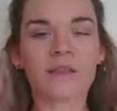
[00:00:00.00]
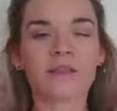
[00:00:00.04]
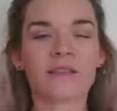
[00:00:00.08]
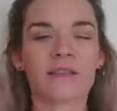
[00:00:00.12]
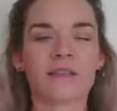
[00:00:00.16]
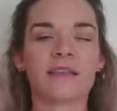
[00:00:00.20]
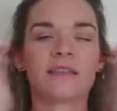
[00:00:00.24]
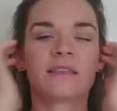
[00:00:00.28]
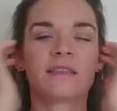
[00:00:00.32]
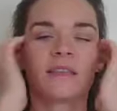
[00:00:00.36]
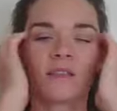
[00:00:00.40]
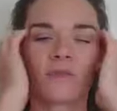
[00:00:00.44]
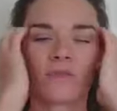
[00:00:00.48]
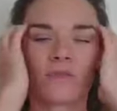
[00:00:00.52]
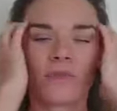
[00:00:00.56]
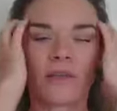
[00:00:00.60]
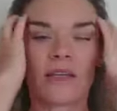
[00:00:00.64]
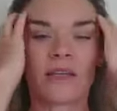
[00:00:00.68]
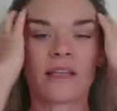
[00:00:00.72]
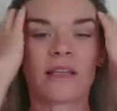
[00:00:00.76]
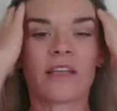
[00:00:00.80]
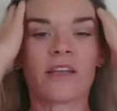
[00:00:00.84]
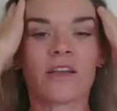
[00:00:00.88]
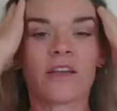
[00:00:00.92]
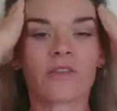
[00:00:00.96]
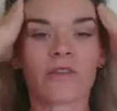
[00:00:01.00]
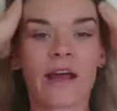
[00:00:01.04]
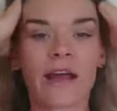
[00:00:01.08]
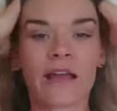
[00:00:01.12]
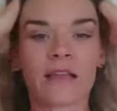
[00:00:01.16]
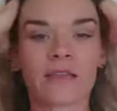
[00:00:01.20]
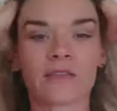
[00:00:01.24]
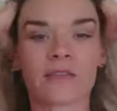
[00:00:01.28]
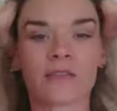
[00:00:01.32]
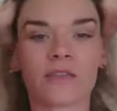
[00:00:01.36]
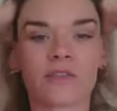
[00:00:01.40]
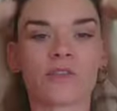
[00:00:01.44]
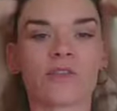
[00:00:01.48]
So this is really
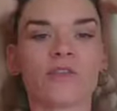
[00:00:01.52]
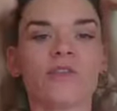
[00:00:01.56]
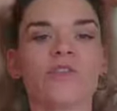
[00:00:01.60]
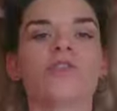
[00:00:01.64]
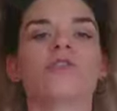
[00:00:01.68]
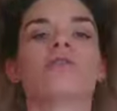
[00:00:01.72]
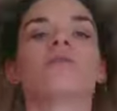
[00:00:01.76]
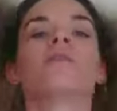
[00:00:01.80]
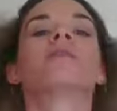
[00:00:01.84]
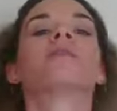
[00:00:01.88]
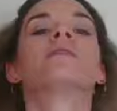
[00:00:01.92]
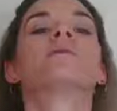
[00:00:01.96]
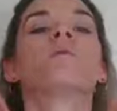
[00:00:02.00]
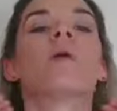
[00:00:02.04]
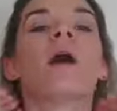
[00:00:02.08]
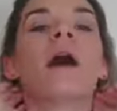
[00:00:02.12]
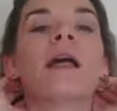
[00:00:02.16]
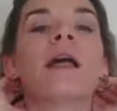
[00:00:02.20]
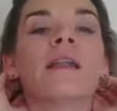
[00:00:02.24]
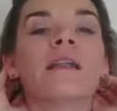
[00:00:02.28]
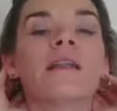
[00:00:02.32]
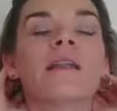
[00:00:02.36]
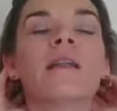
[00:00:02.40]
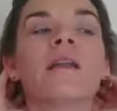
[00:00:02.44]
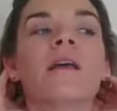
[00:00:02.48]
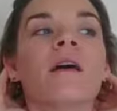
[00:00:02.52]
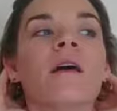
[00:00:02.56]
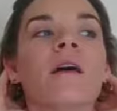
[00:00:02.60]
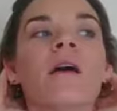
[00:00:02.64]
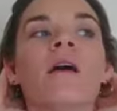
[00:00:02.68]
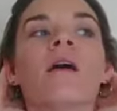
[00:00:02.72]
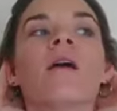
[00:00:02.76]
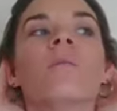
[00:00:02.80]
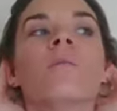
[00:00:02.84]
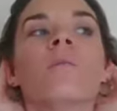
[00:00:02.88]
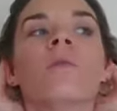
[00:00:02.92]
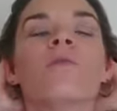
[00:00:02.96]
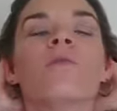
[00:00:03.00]
great to do this one
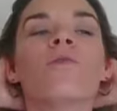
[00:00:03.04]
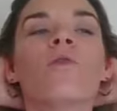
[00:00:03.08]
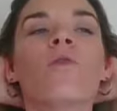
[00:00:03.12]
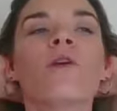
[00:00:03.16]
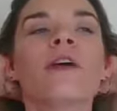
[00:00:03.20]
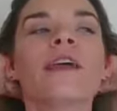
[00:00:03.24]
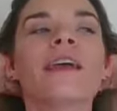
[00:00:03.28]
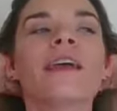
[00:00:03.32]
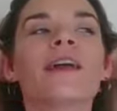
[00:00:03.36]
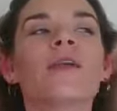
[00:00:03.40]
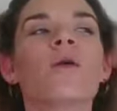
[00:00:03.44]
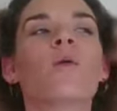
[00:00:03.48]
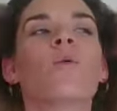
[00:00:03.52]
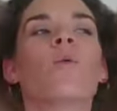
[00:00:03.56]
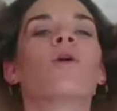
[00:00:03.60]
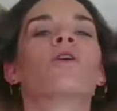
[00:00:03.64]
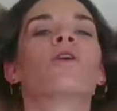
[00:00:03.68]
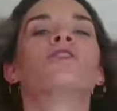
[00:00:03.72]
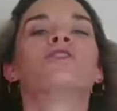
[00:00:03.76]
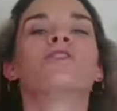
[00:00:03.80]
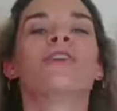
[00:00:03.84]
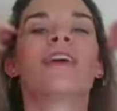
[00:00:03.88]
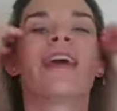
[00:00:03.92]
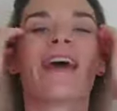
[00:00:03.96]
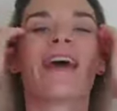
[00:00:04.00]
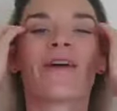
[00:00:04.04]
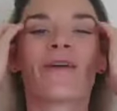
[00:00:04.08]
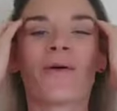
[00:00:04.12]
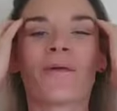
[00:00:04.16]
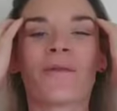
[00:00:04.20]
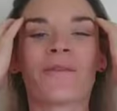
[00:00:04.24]
before you're going to wash your hair.